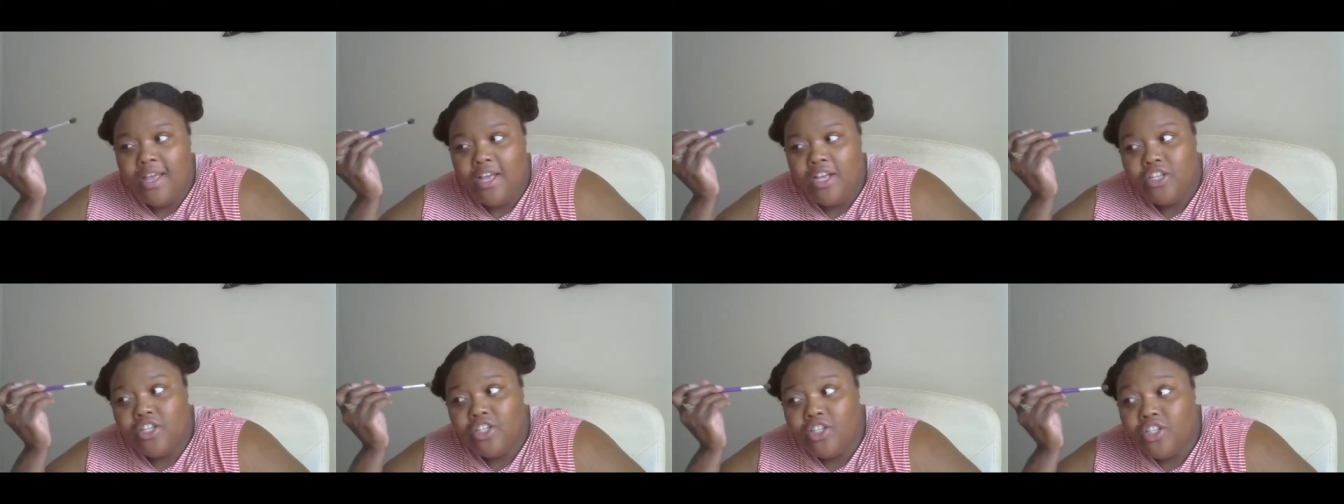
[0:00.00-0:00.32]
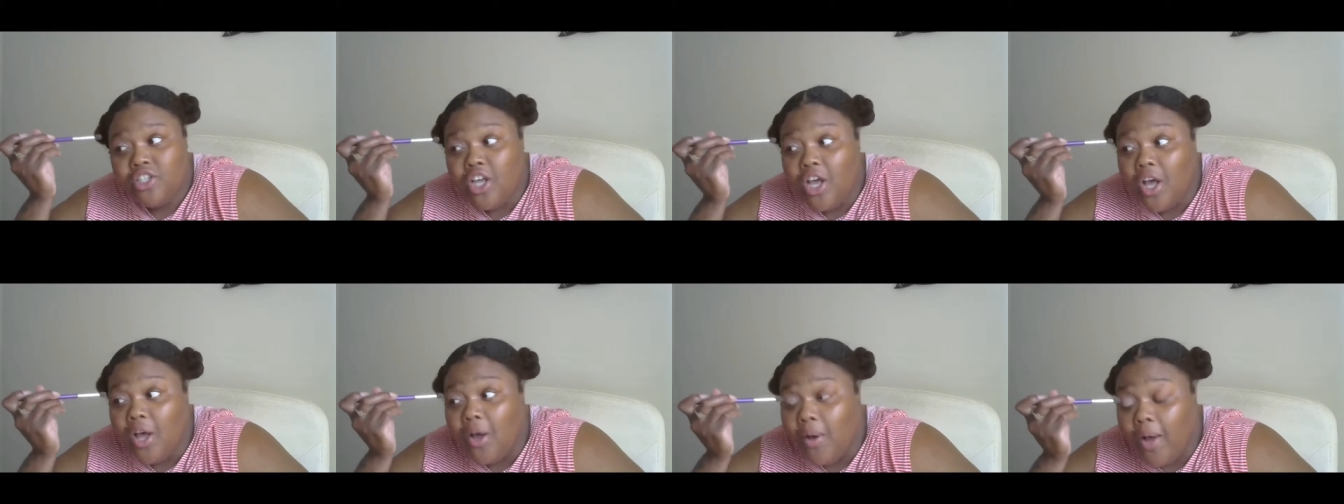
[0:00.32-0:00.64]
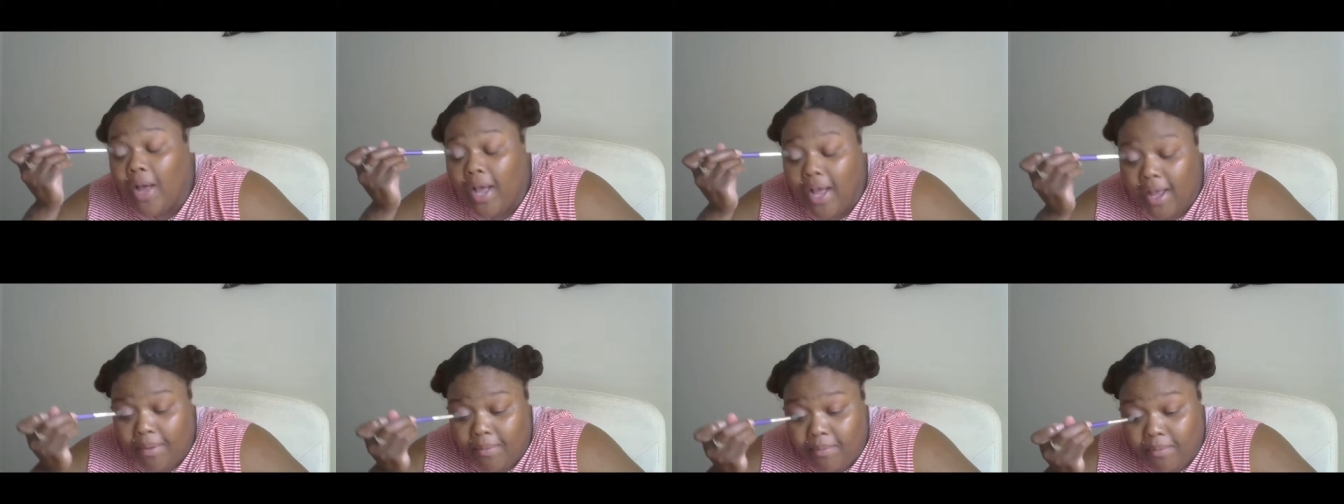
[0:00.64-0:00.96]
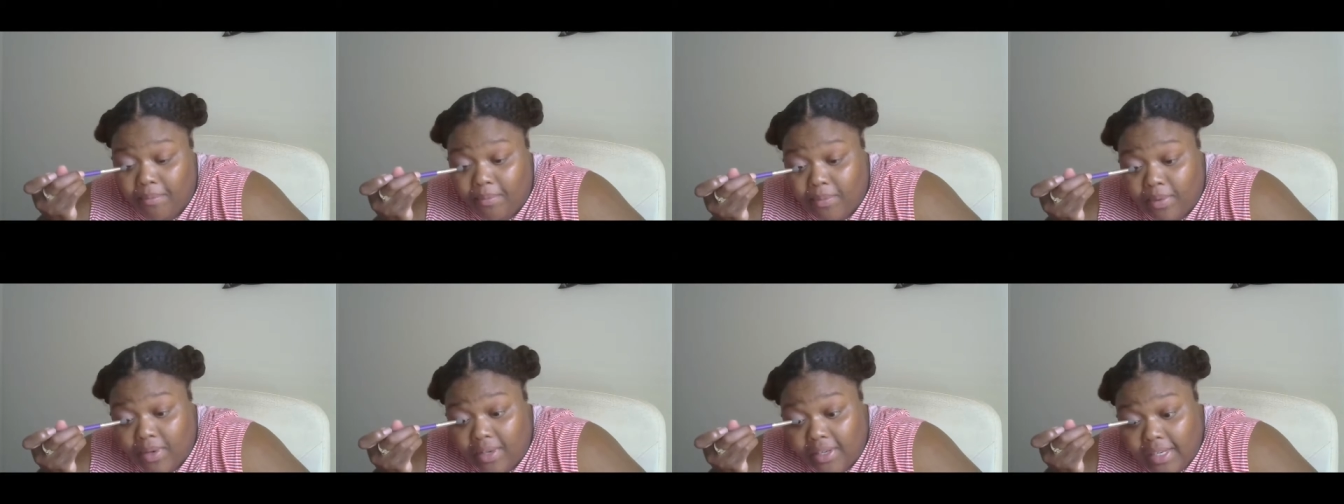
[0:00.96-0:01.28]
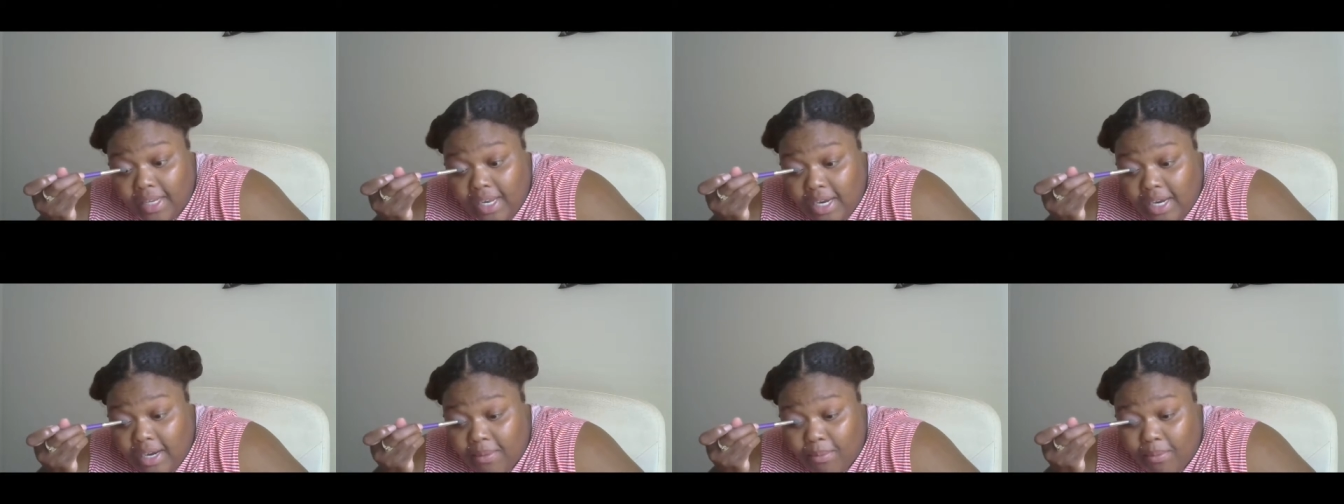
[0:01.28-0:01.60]
So I'm
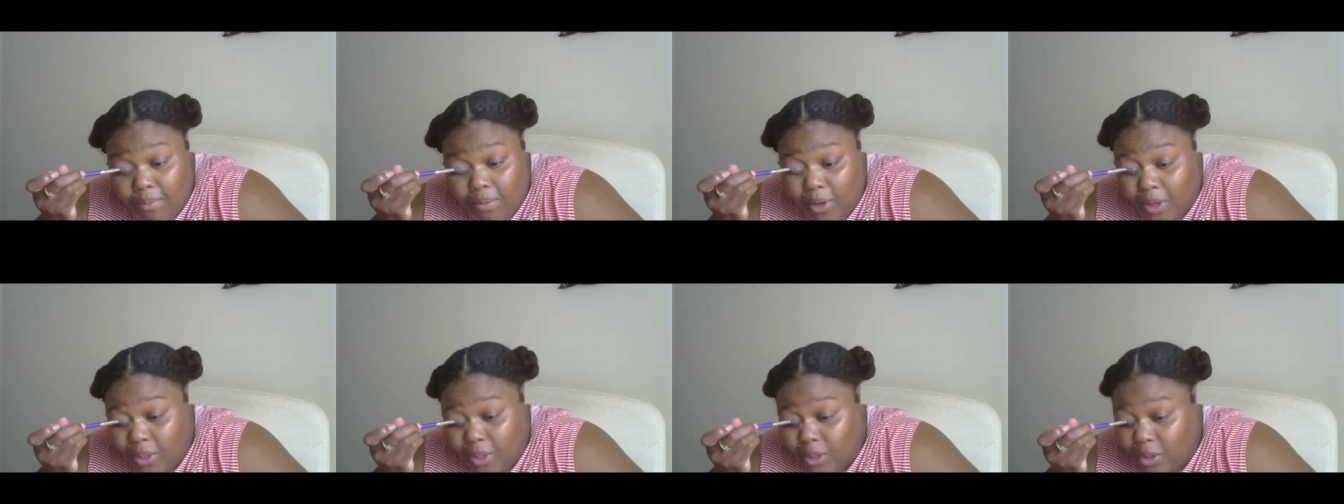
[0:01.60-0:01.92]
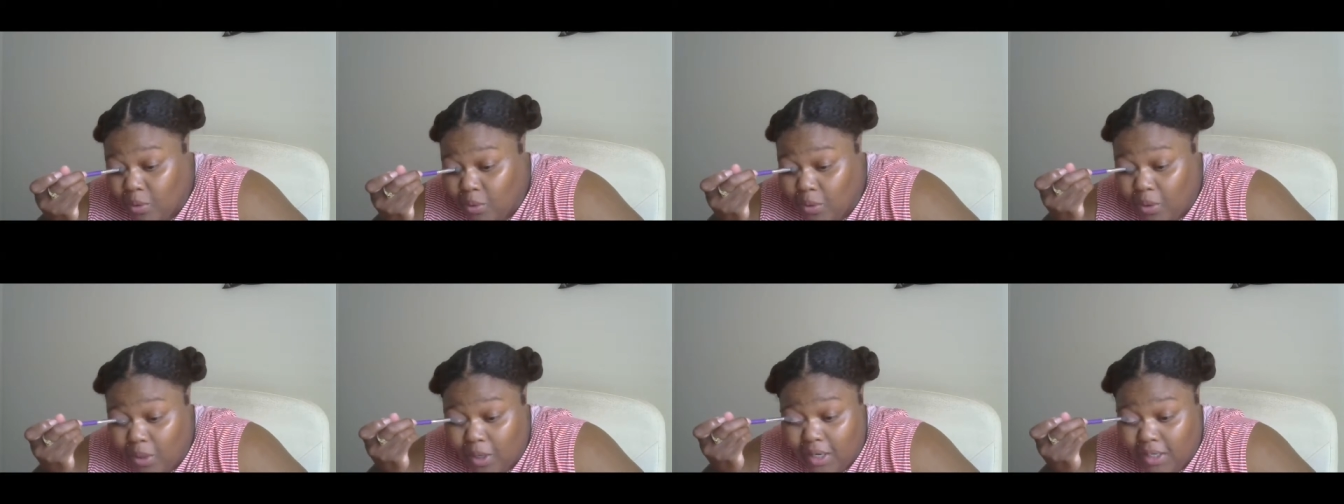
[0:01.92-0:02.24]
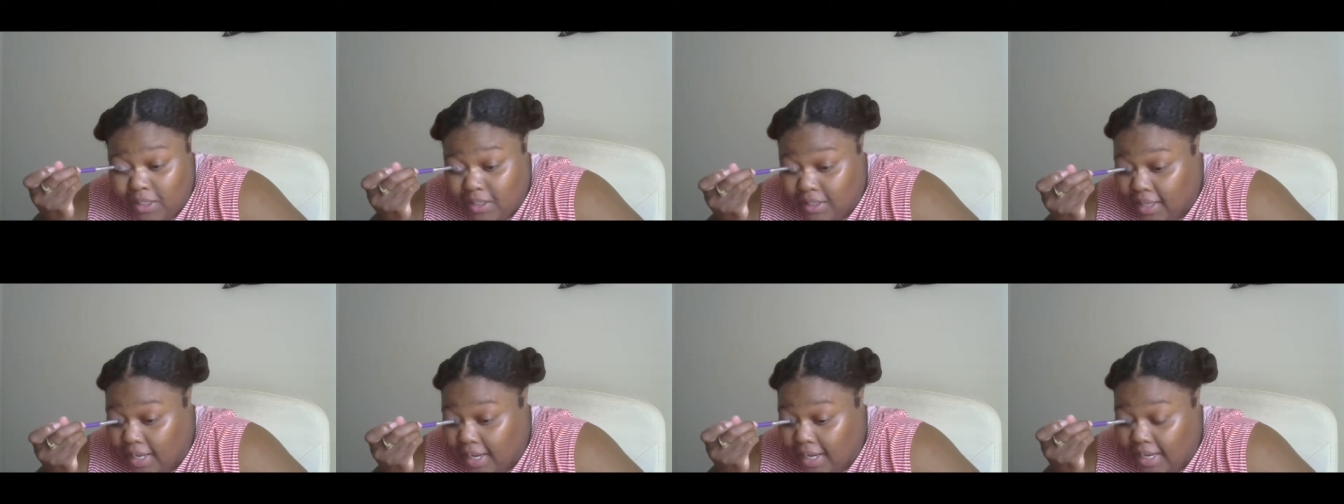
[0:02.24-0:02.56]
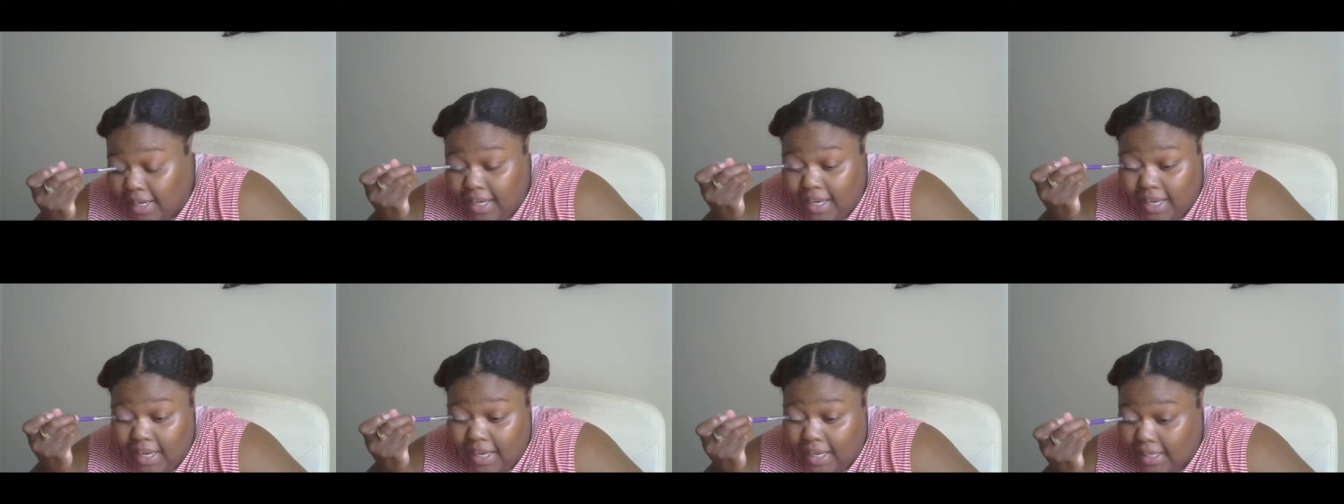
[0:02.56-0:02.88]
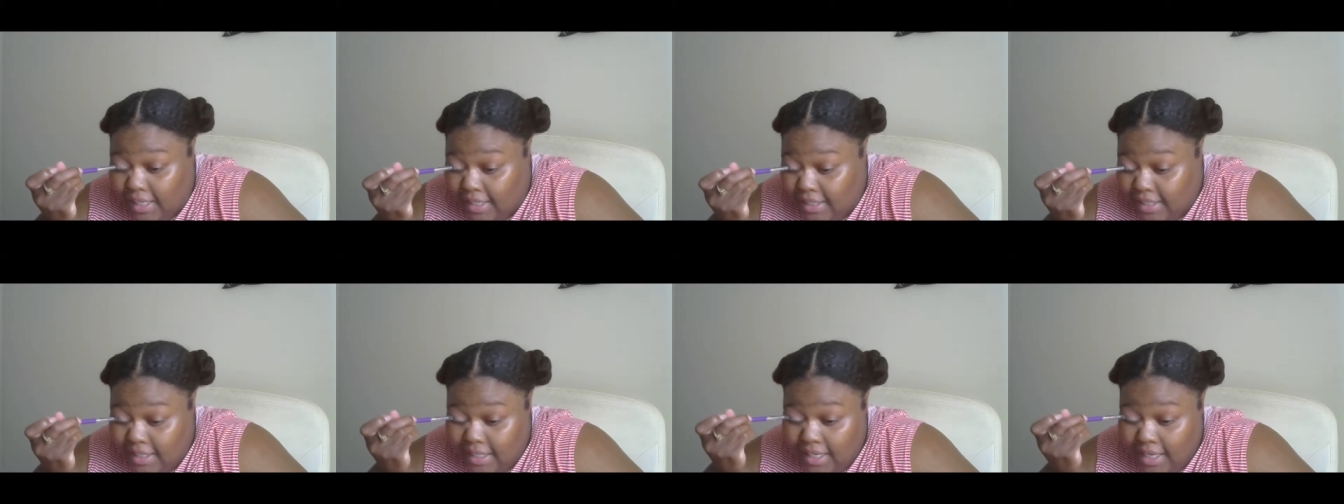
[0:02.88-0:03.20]
leaning more towards like
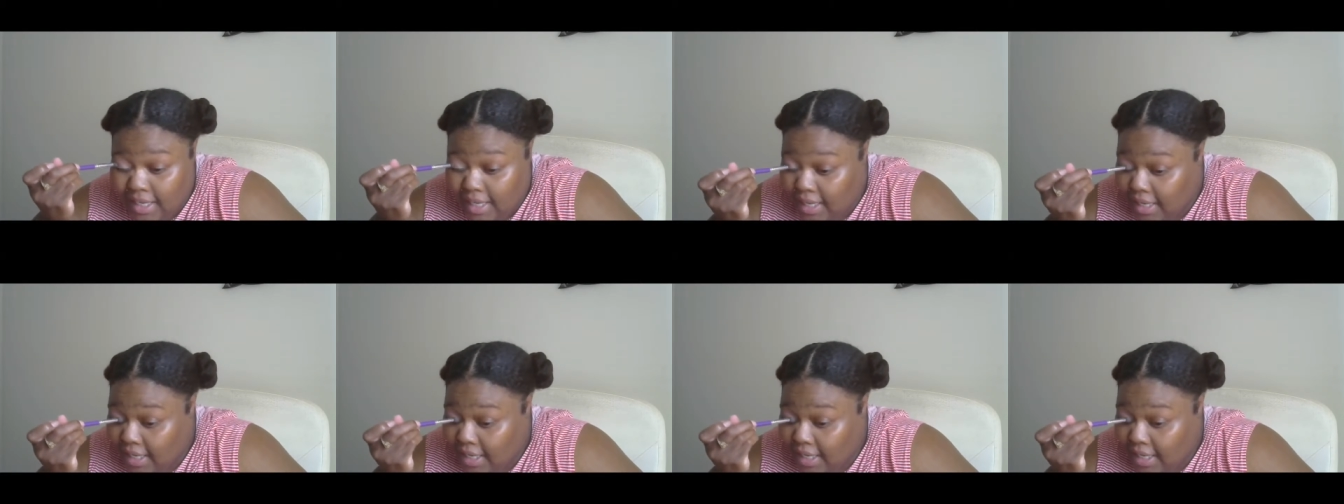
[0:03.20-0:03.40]
it's